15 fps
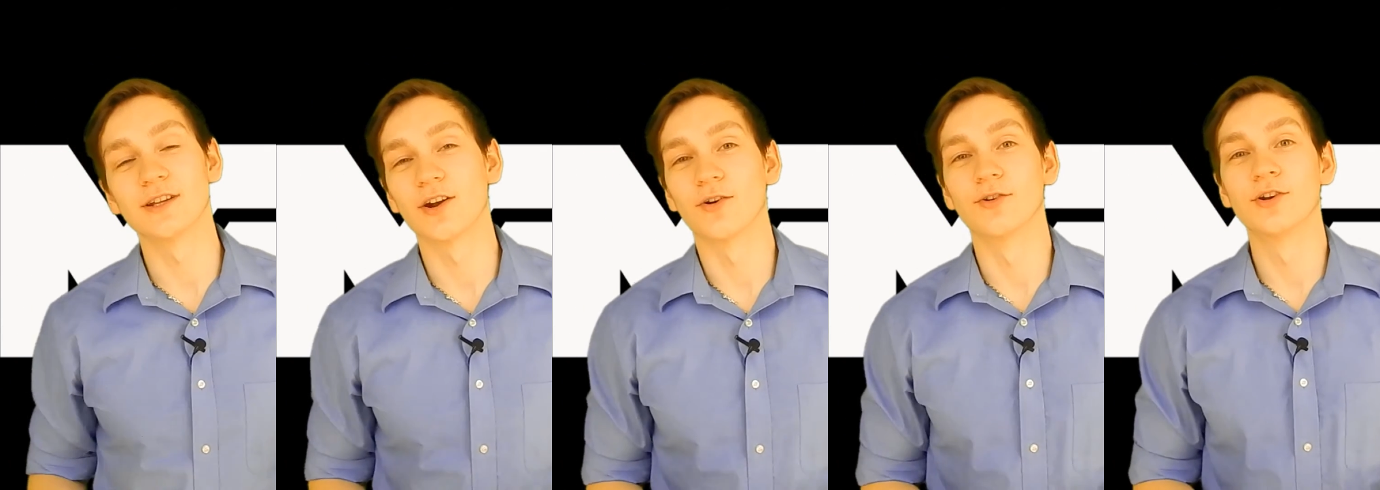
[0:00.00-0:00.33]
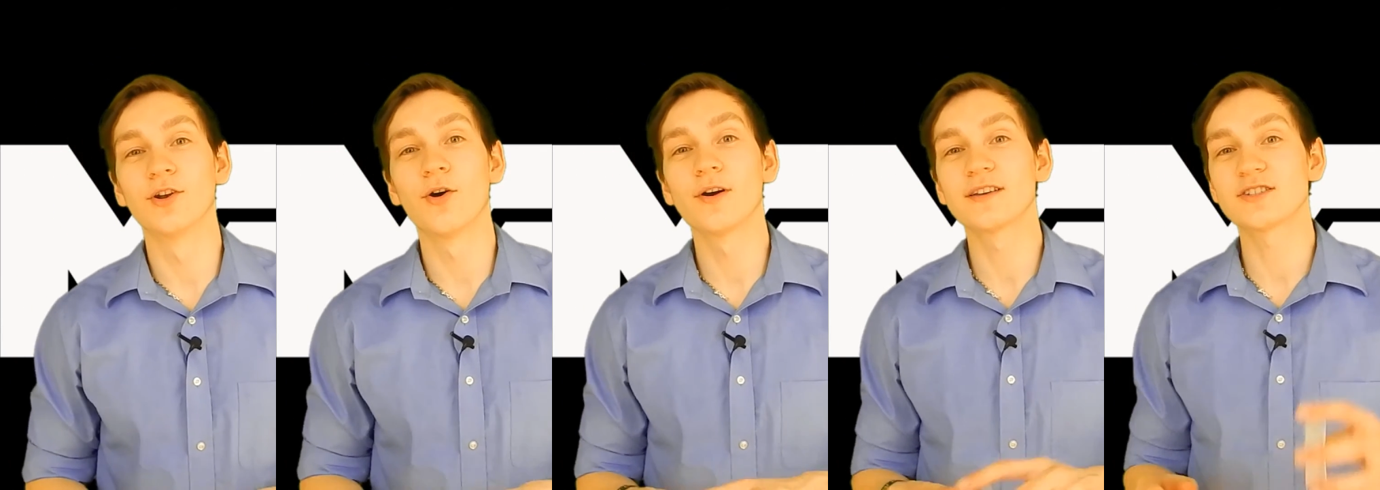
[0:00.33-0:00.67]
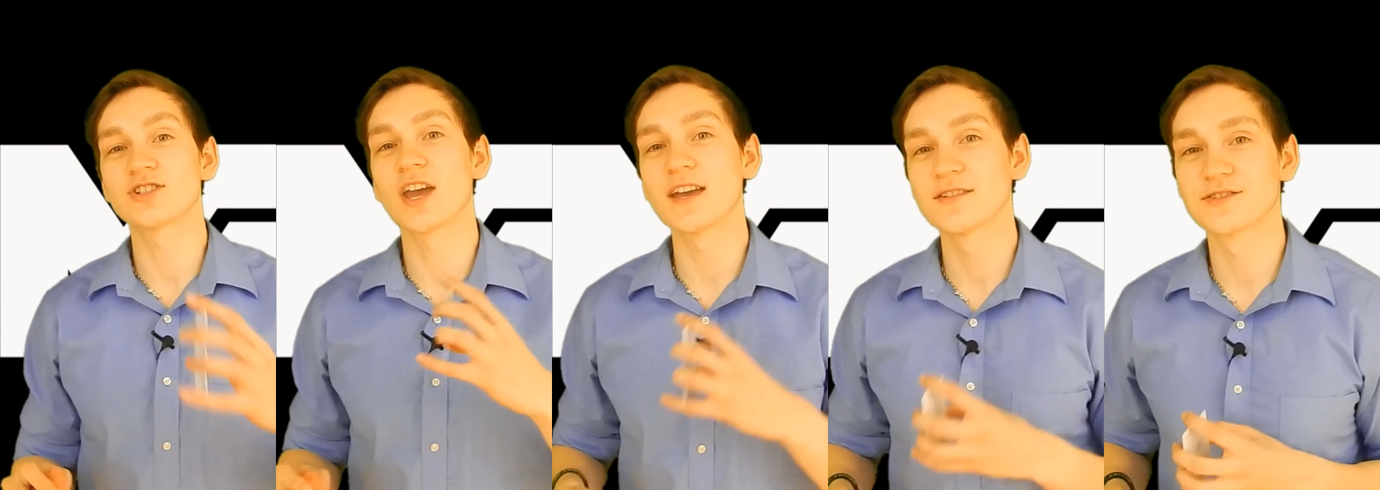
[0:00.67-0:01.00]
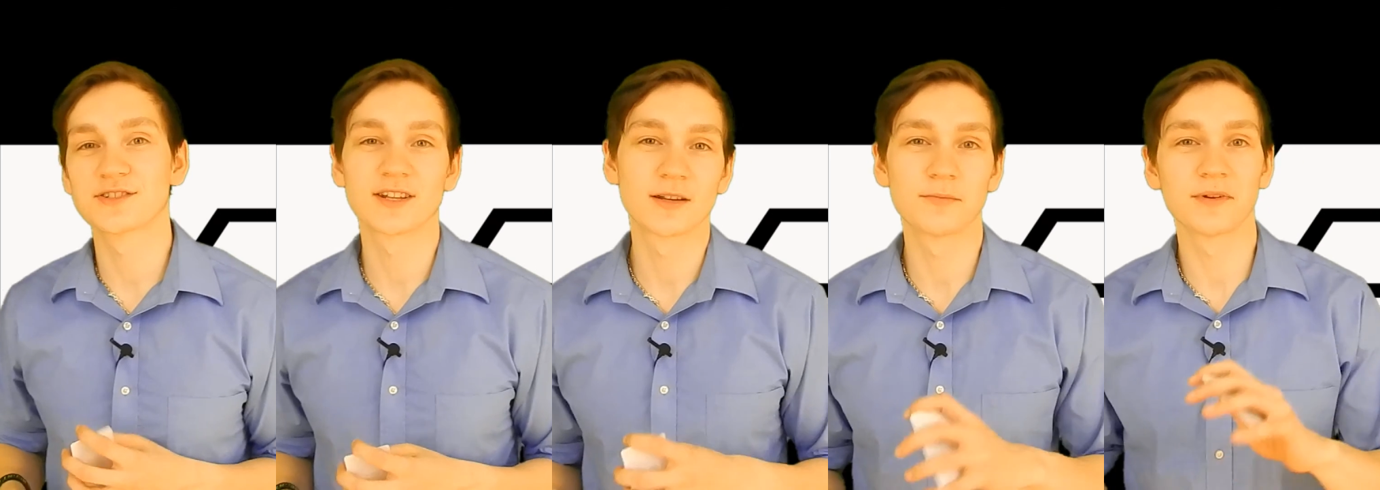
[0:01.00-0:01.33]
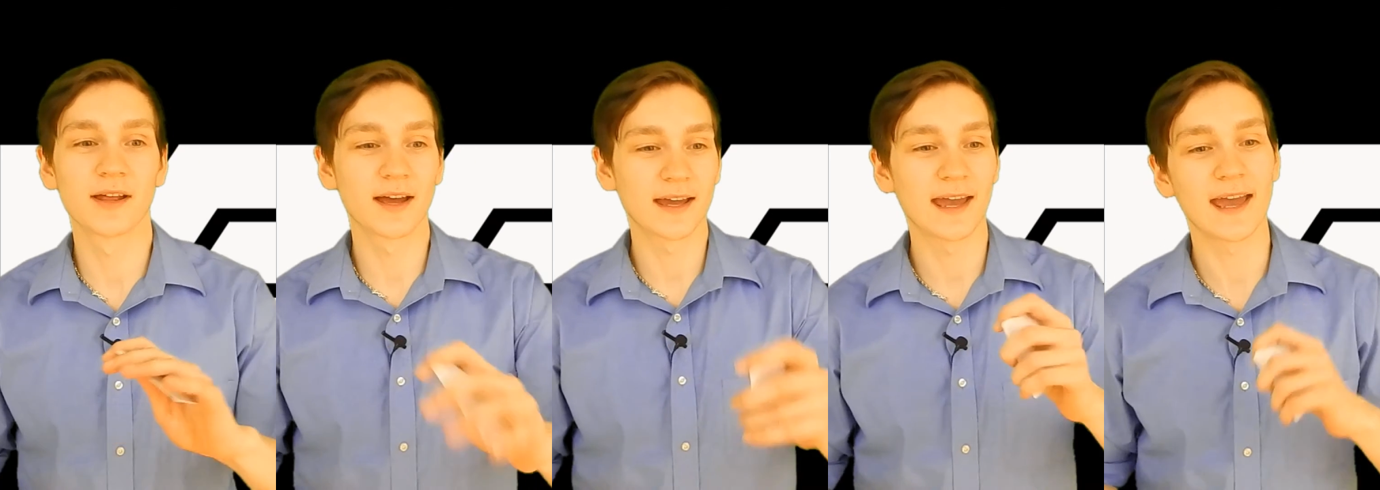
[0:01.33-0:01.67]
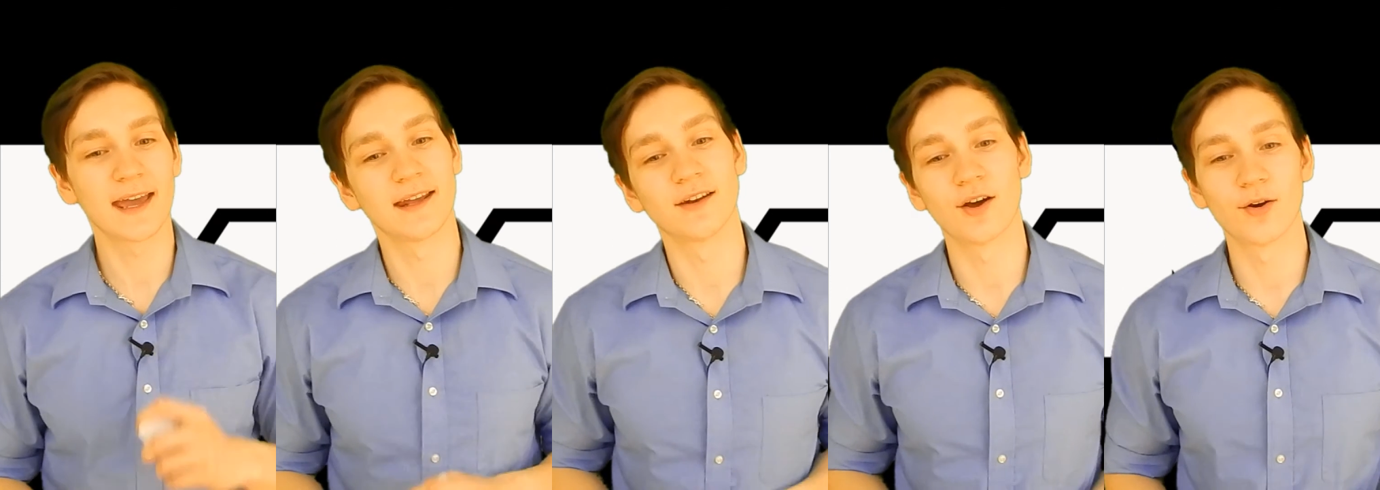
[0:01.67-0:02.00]
You know, no exchange is gonna be like,
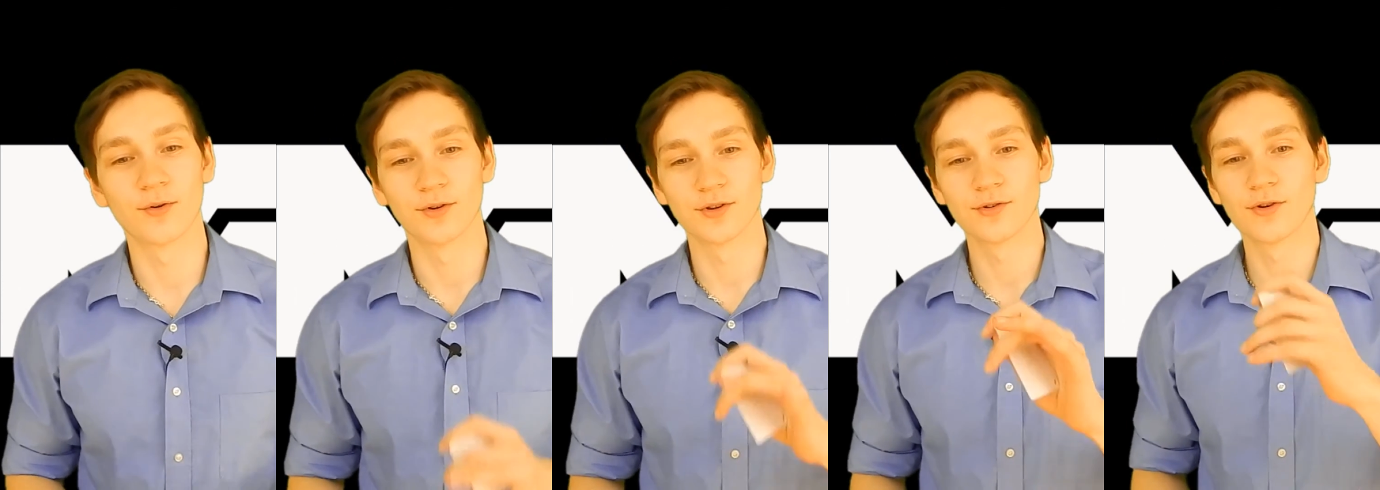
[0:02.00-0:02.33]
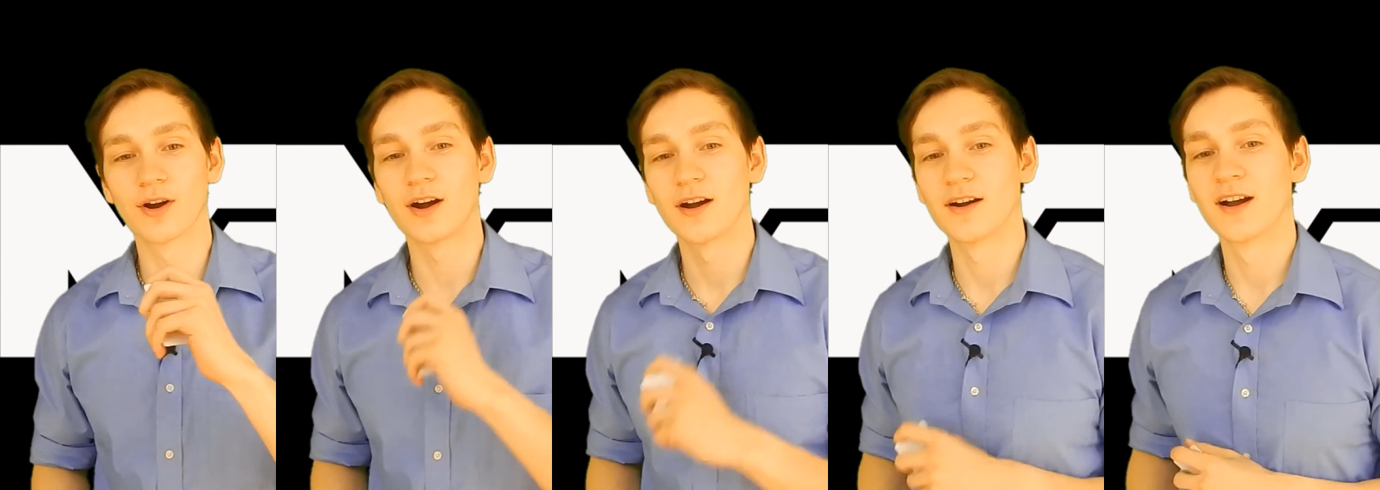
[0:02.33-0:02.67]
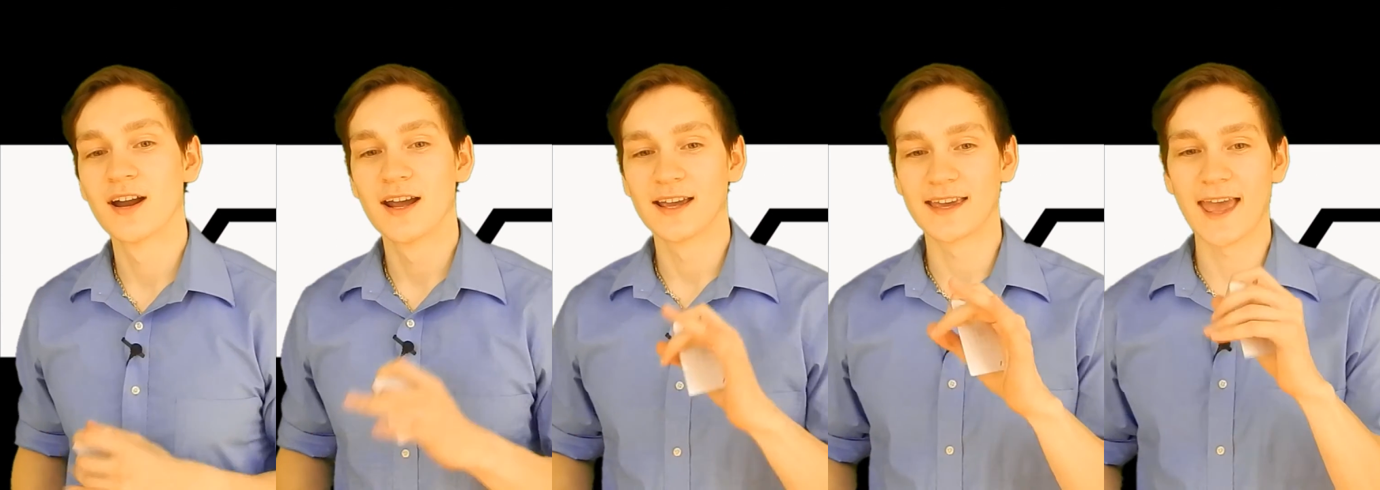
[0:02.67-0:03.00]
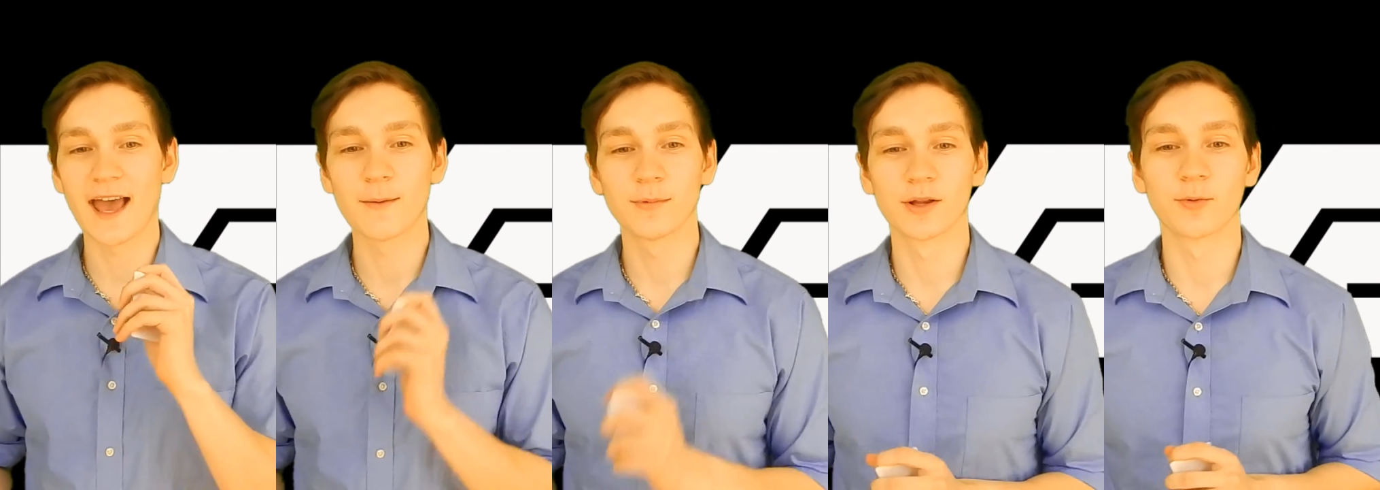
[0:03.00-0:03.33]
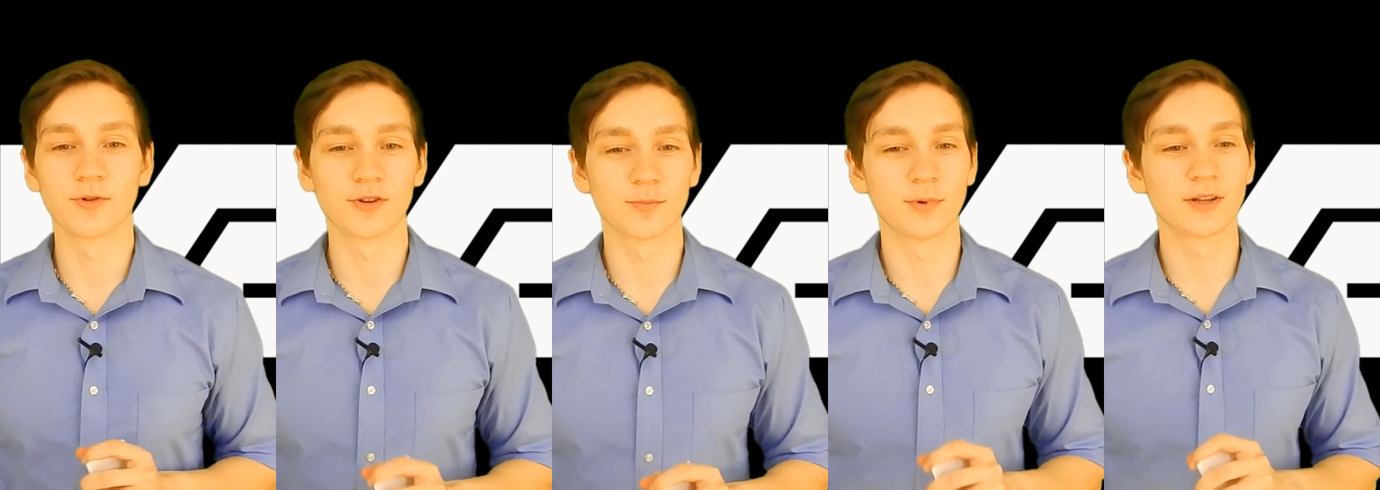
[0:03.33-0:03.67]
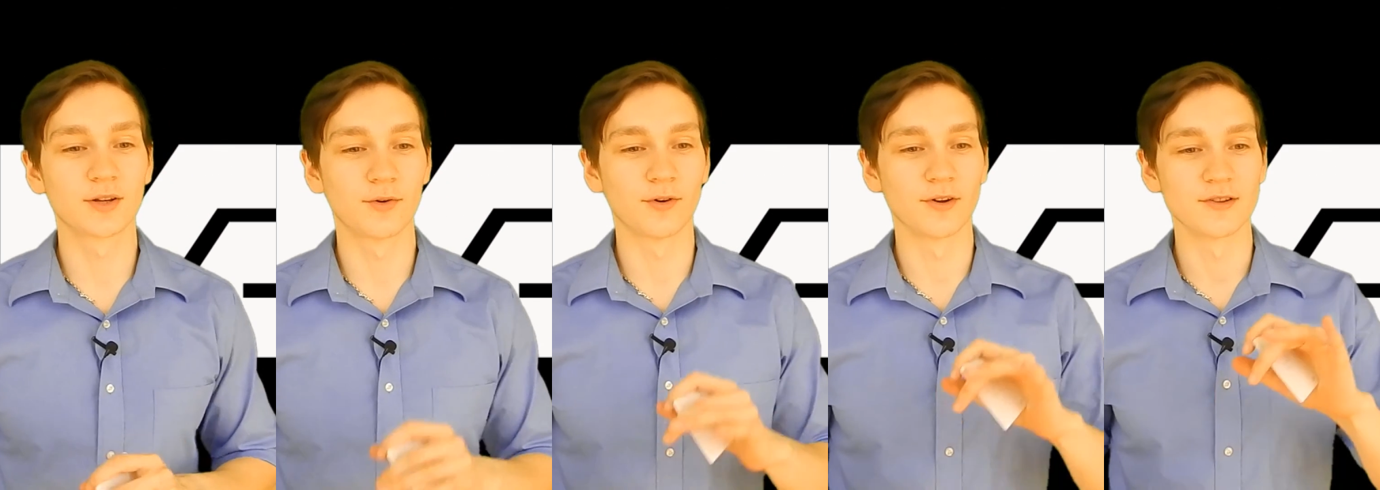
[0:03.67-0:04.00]
hey, no, you are gambling with your
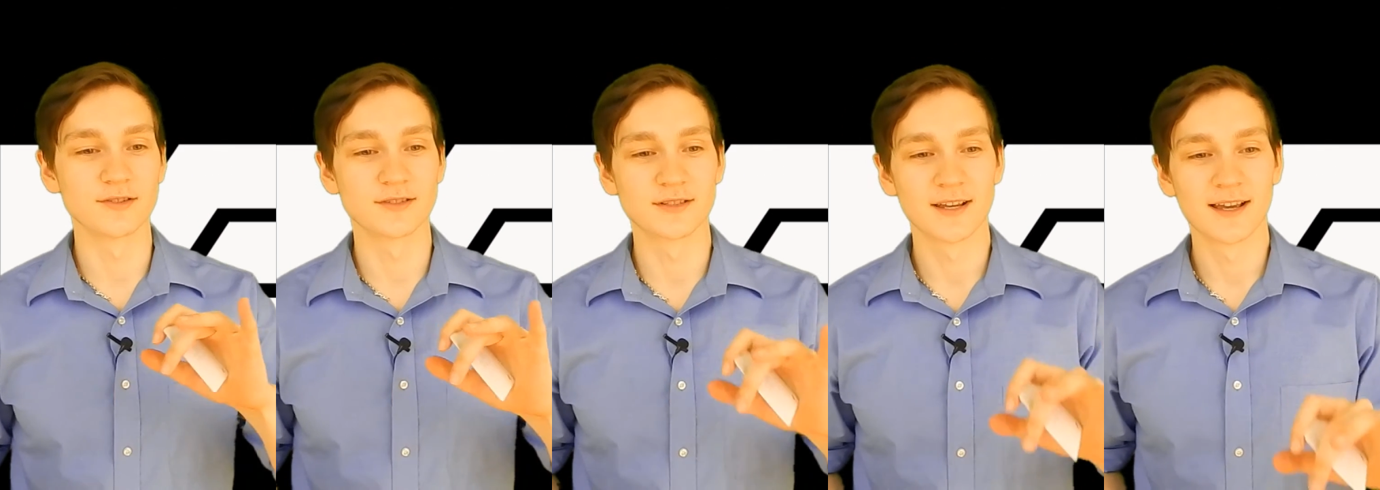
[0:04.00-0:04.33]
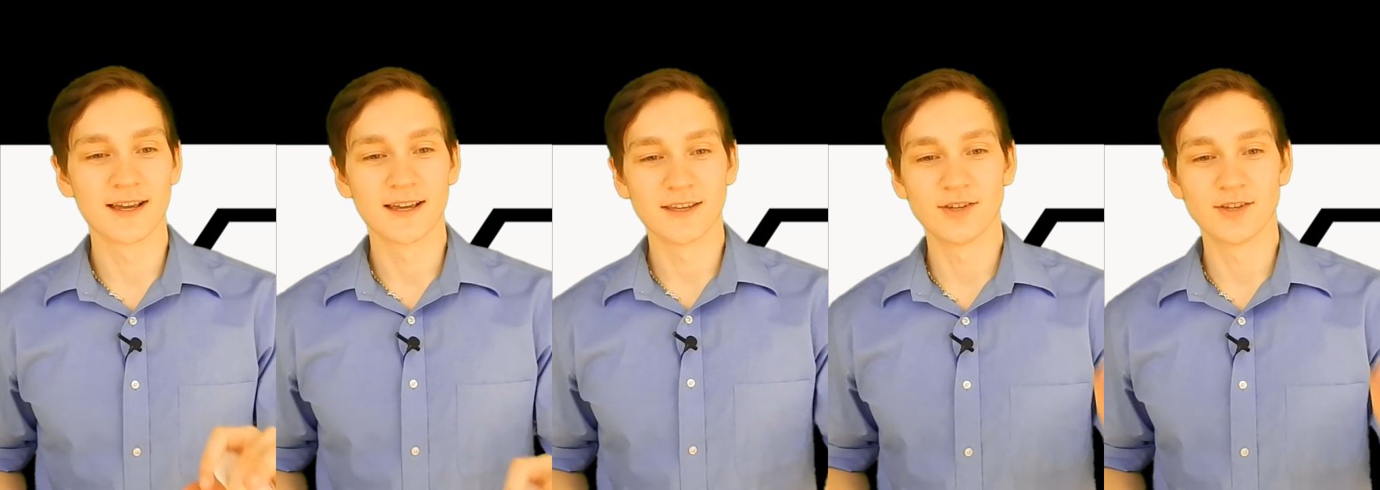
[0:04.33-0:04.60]
bitcoins.